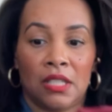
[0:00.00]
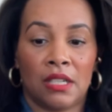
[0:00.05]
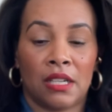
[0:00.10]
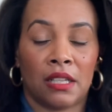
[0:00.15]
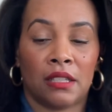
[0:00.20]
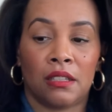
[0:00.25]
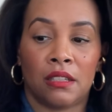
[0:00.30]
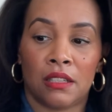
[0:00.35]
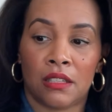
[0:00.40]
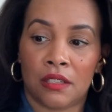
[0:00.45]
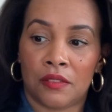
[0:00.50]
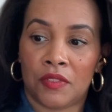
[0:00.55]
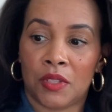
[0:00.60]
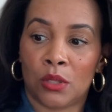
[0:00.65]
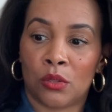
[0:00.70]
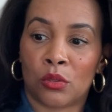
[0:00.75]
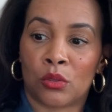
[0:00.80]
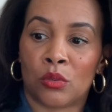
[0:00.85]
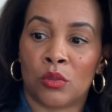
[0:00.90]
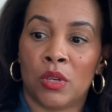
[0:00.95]
it. I love
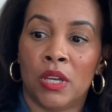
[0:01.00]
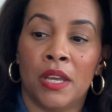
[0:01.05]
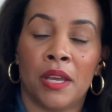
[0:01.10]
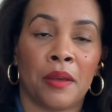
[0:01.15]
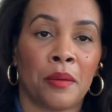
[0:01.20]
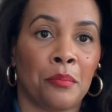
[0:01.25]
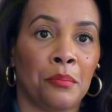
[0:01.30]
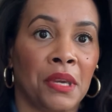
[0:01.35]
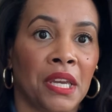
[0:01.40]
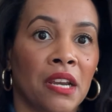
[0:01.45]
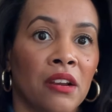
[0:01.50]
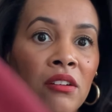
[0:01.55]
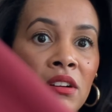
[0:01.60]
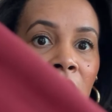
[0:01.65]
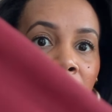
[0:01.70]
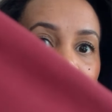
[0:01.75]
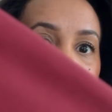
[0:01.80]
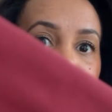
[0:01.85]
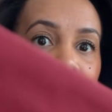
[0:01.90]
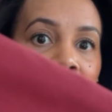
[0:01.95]
the little bear
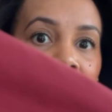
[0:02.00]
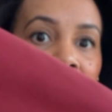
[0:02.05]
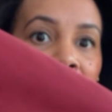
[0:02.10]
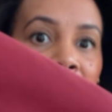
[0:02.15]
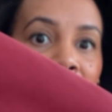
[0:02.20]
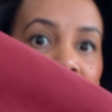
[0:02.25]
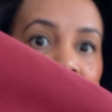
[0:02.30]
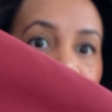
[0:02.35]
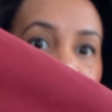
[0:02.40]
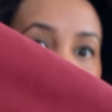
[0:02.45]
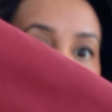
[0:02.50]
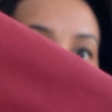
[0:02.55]
on it here